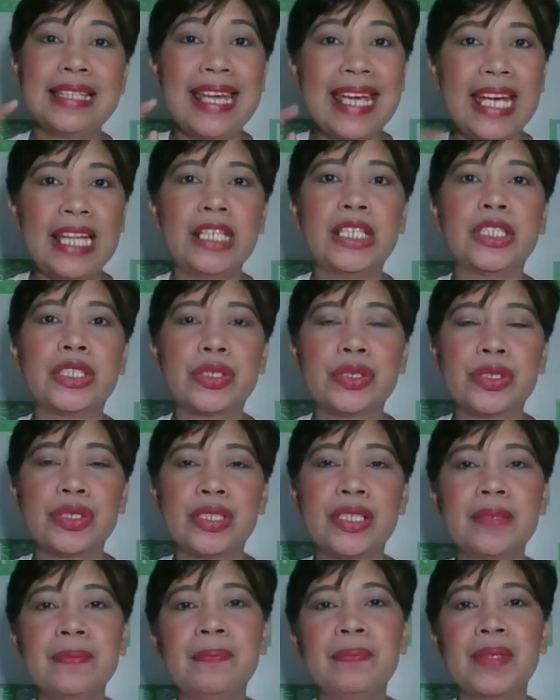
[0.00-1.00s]

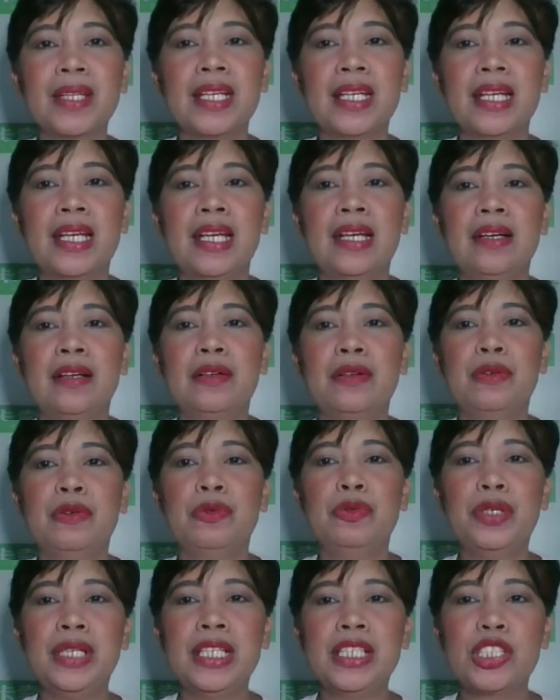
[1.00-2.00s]
enter,
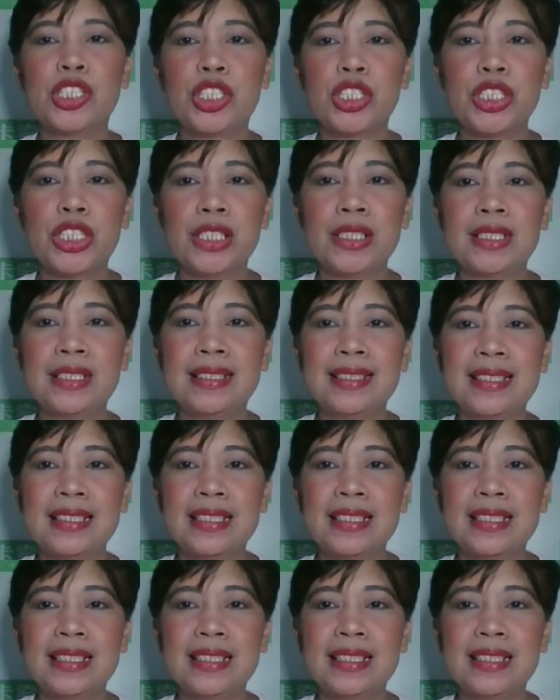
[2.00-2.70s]
we should